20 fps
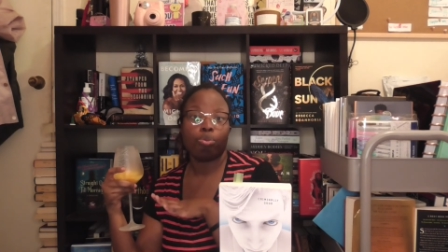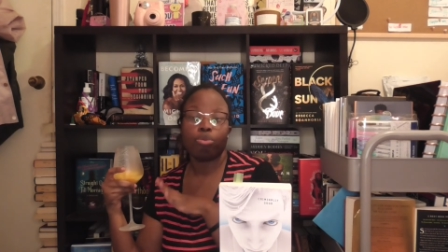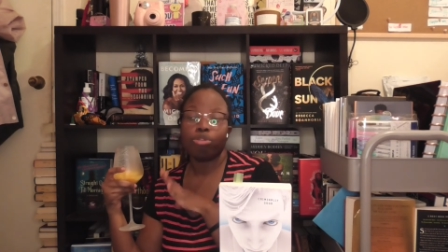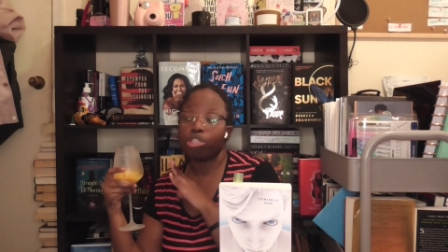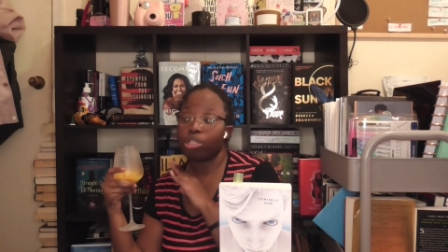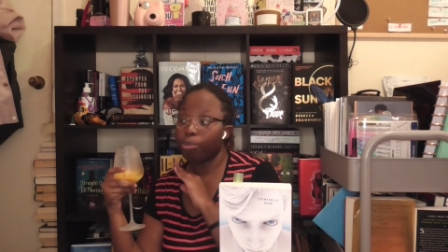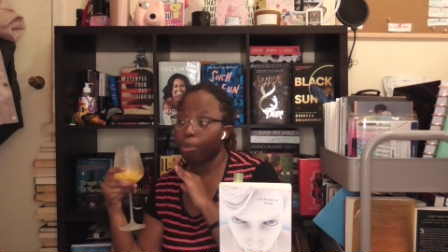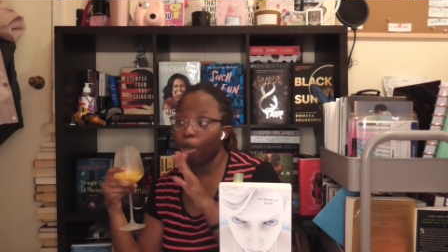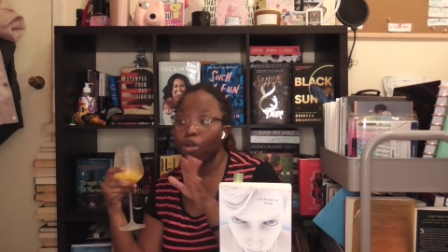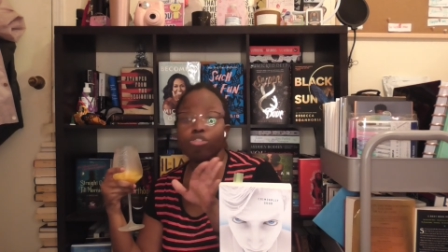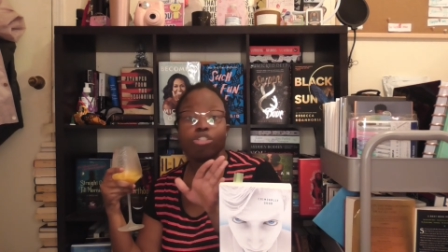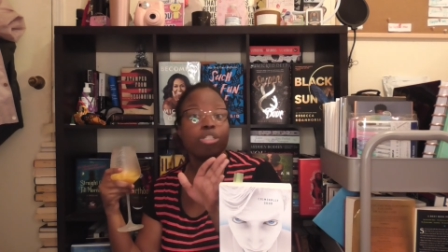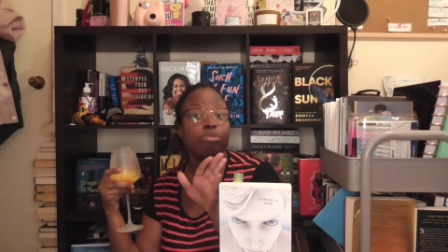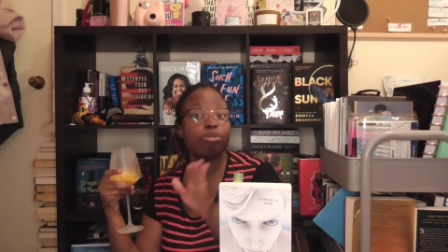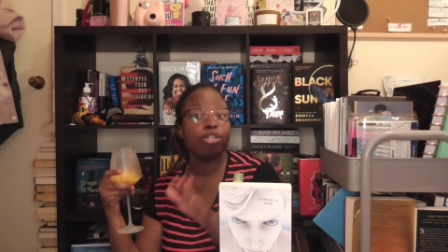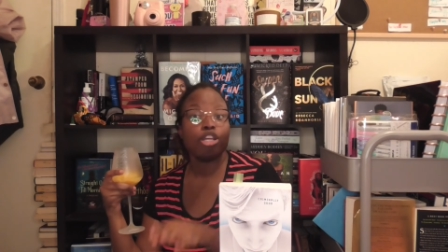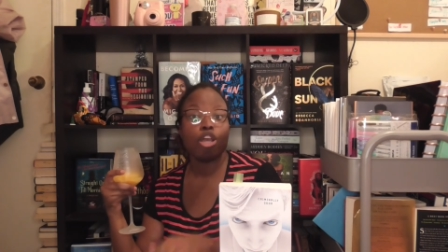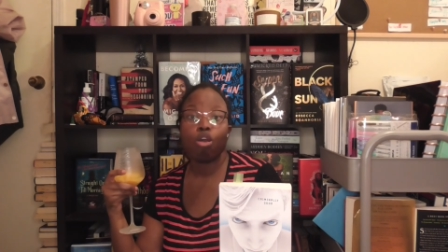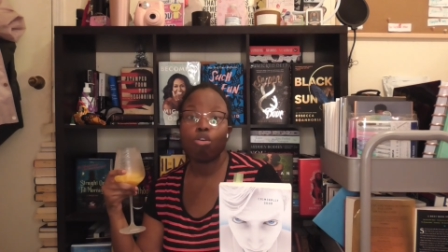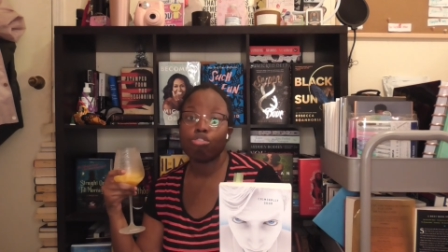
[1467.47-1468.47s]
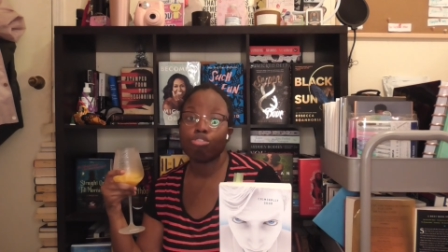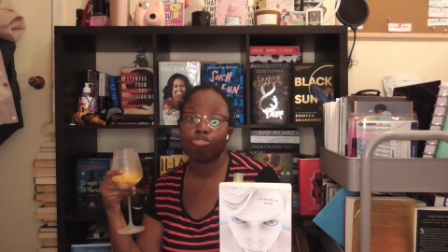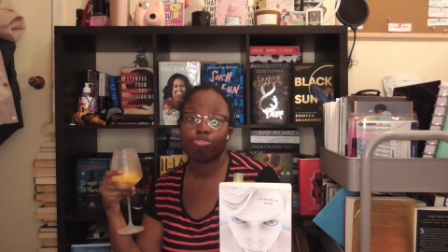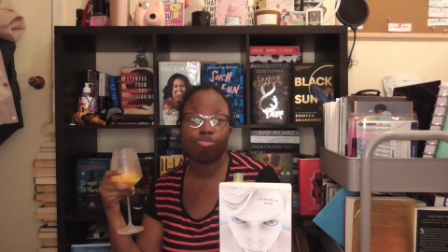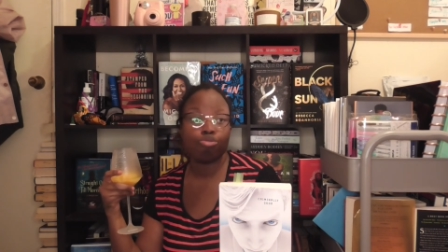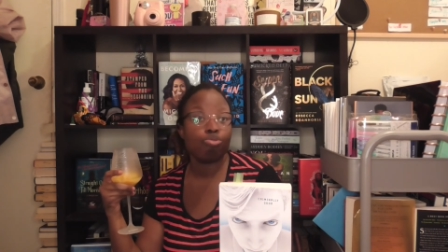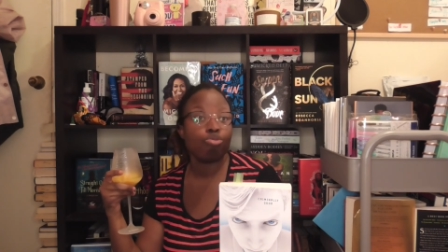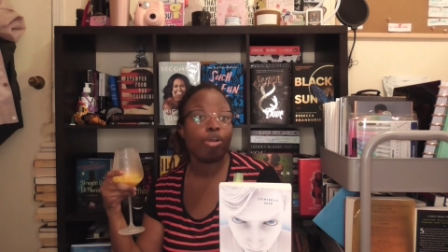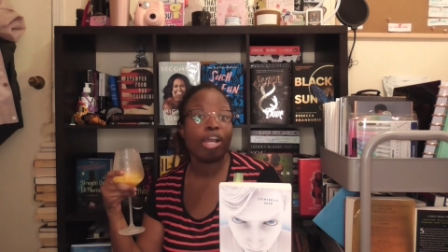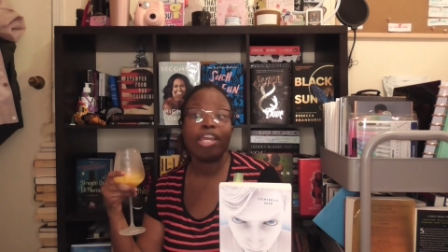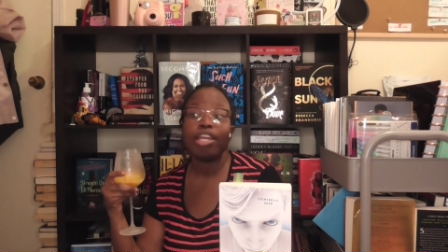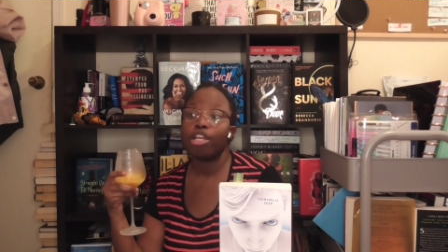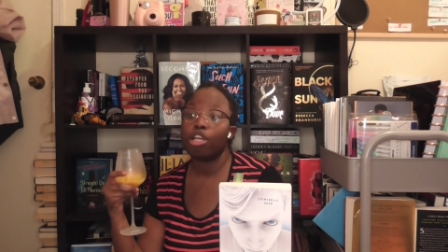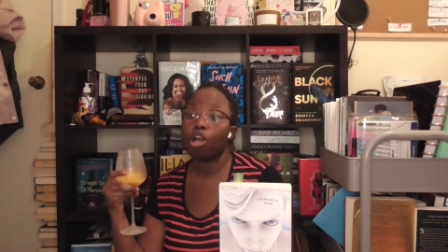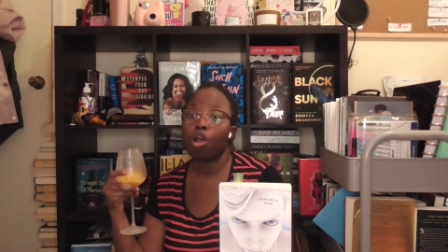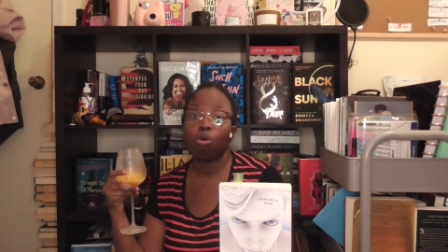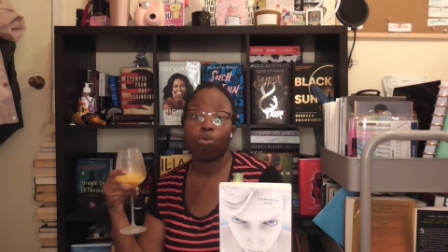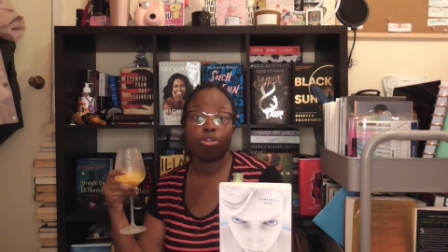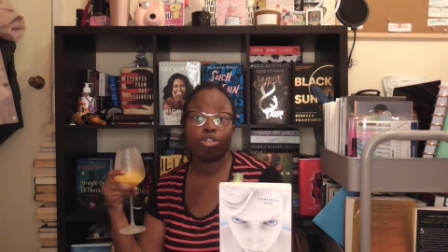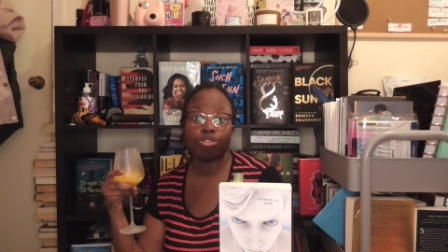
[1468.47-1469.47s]
supposed to be going to school, ain't
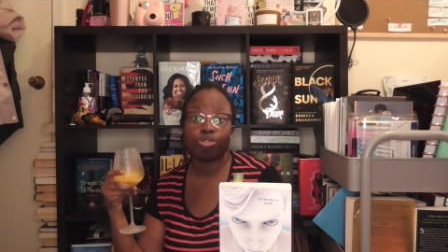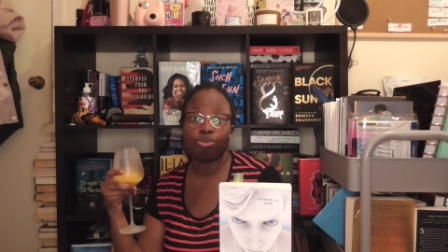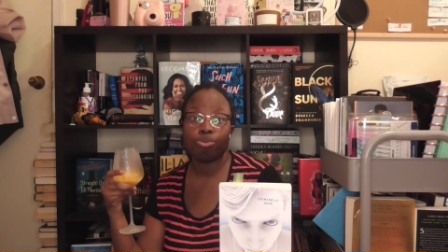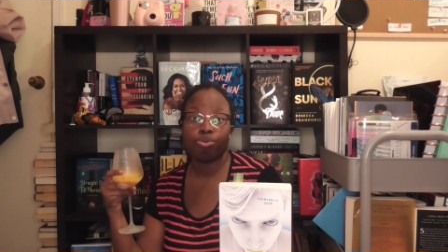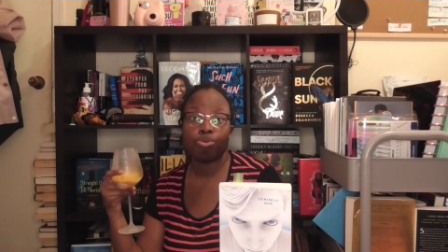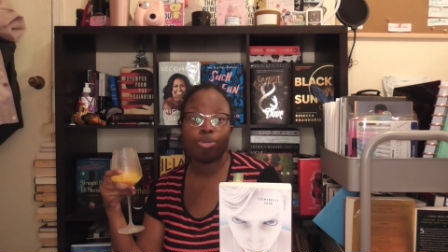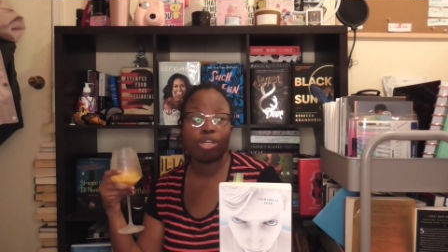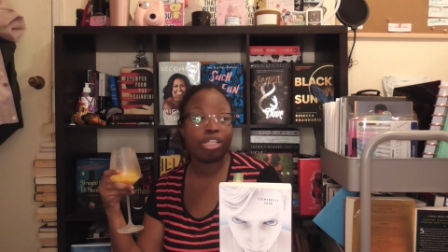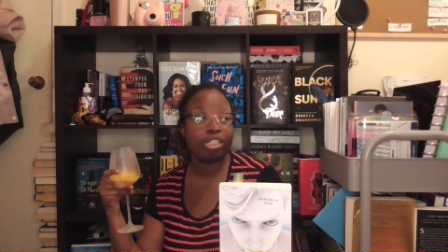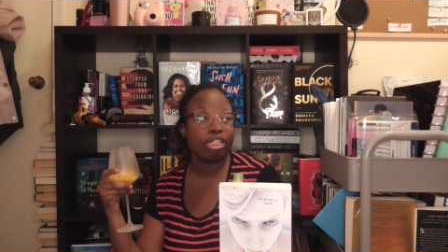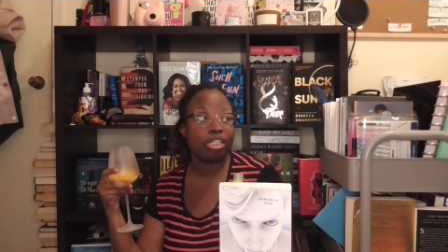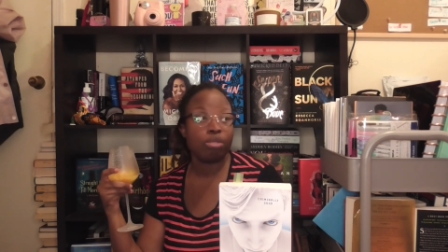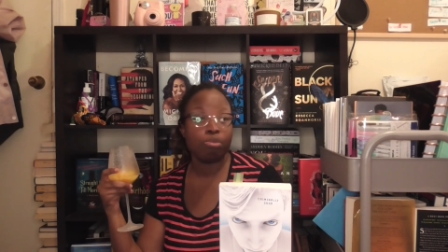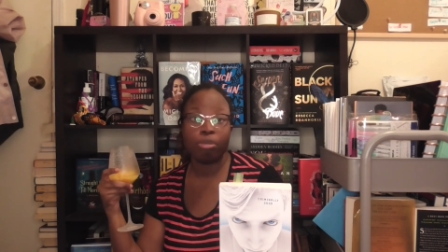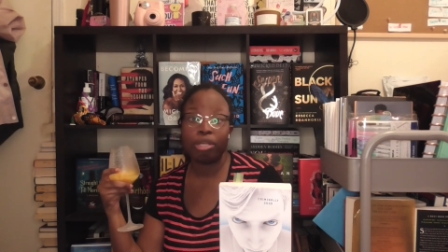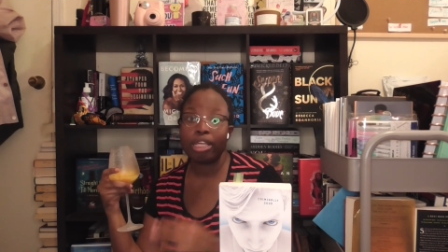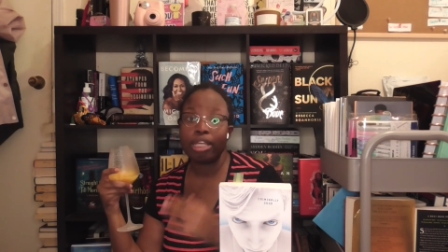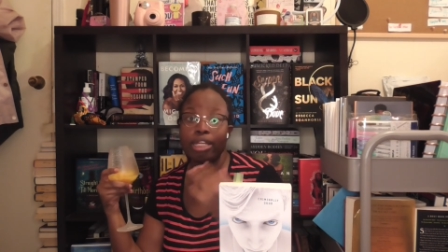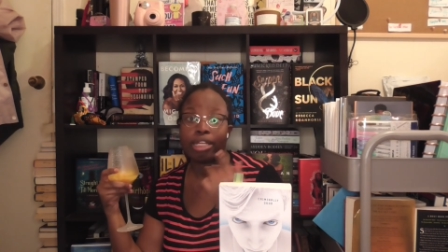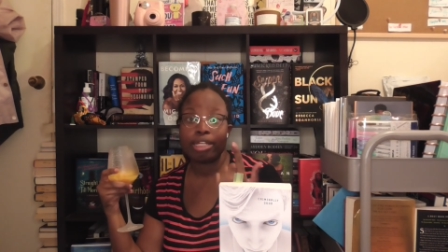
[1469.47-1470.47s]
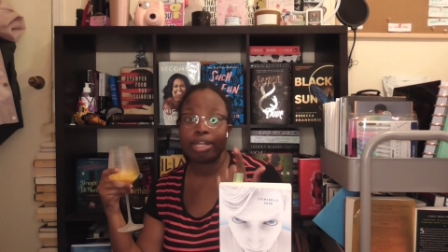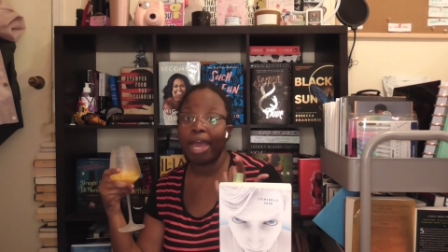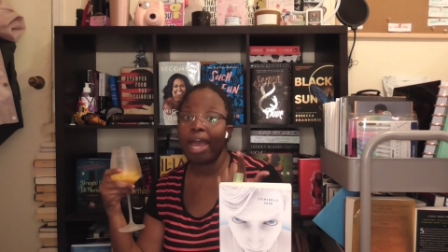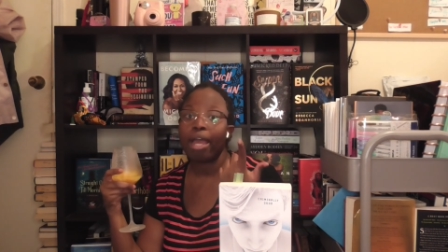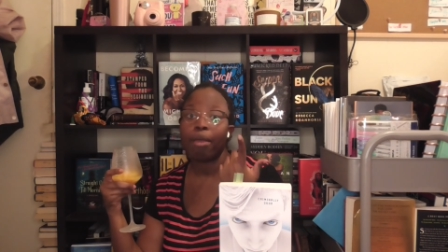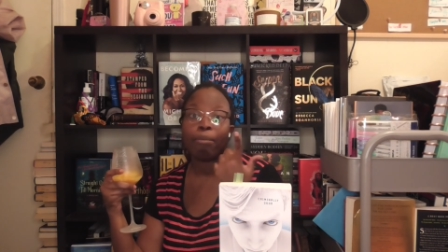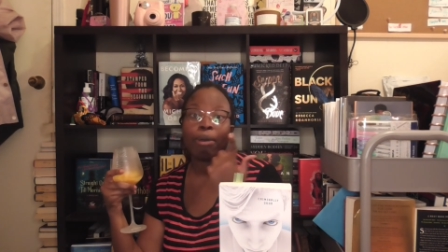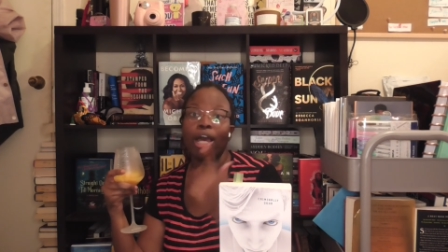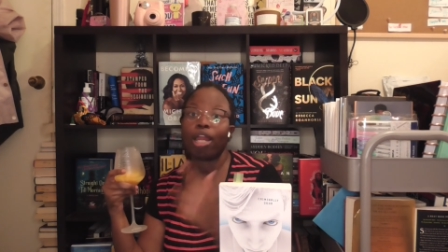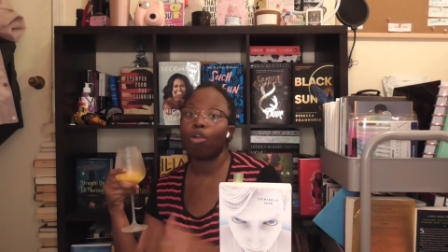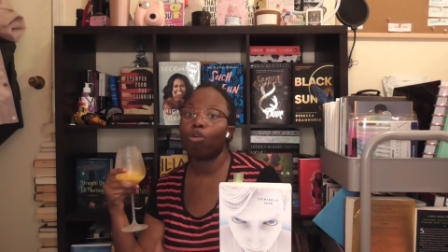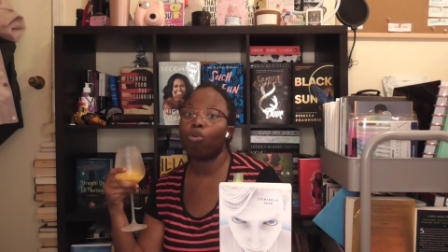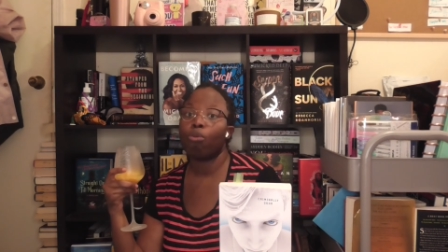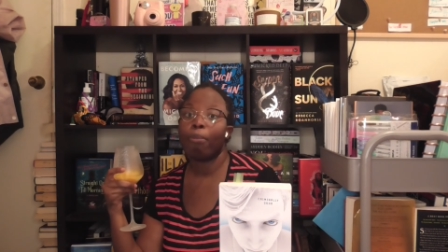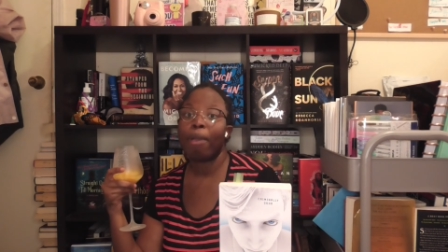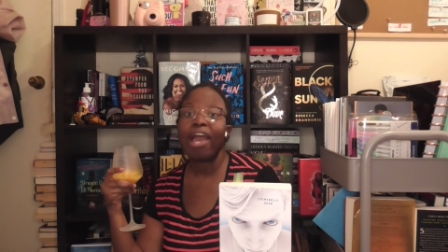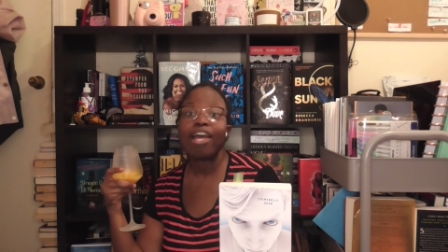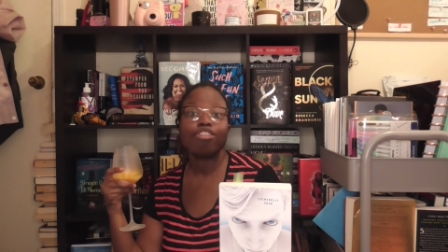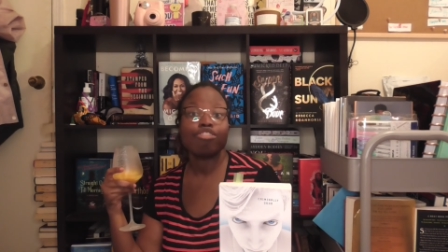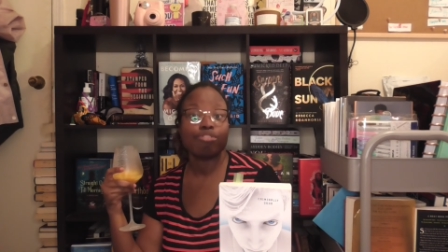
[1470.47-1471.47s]
going to school because he's being a diabolical
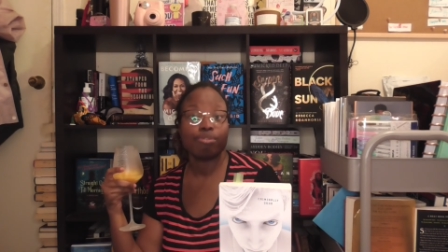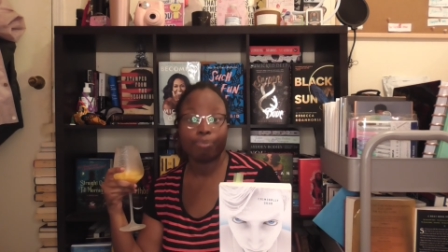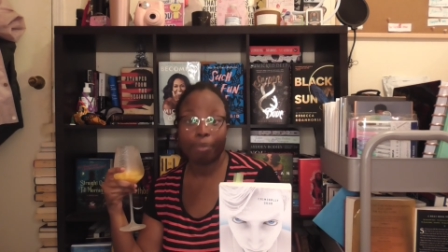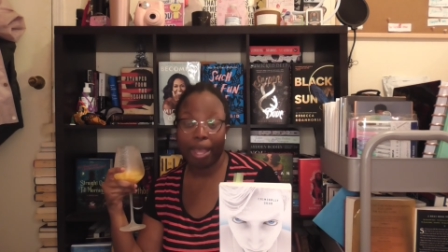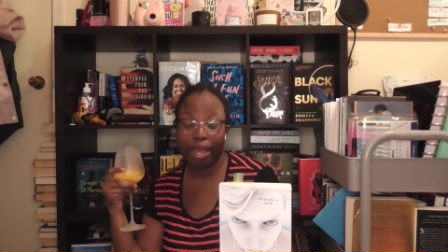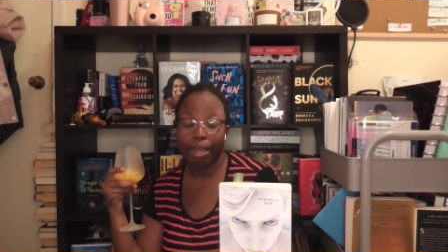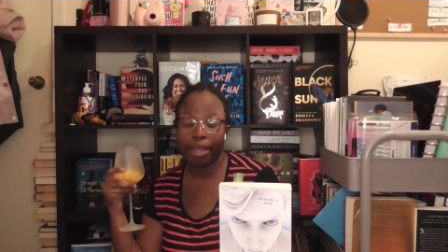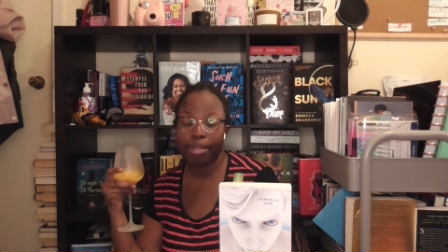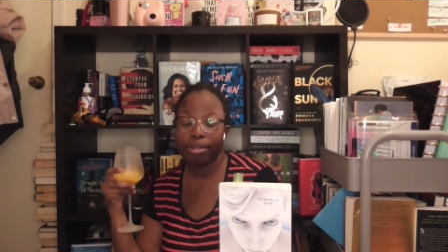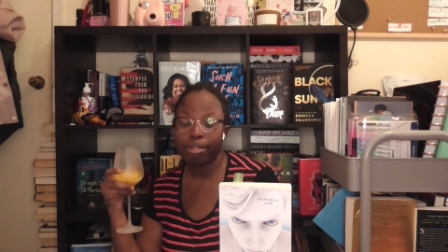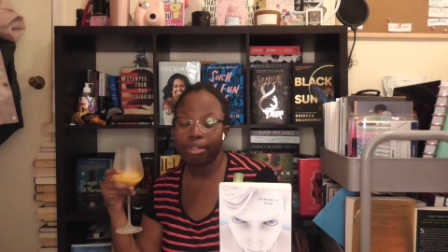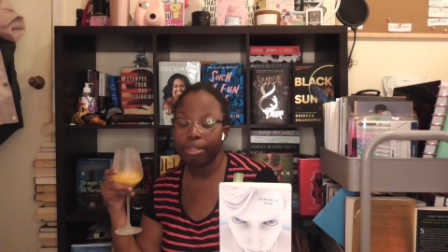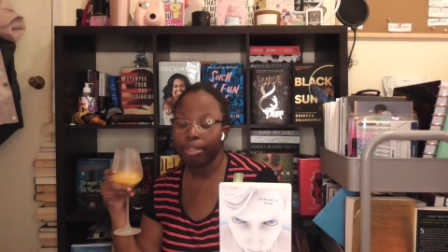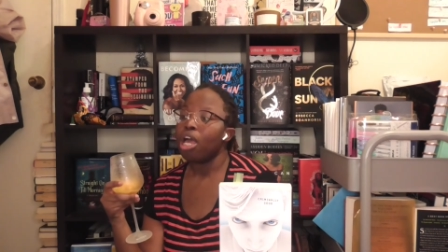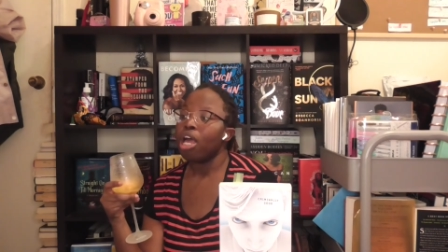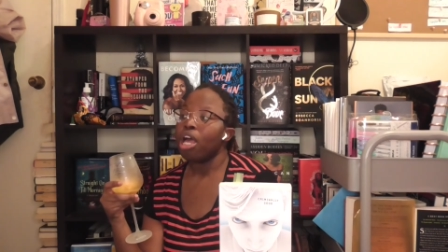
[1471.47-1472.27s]
mastermind.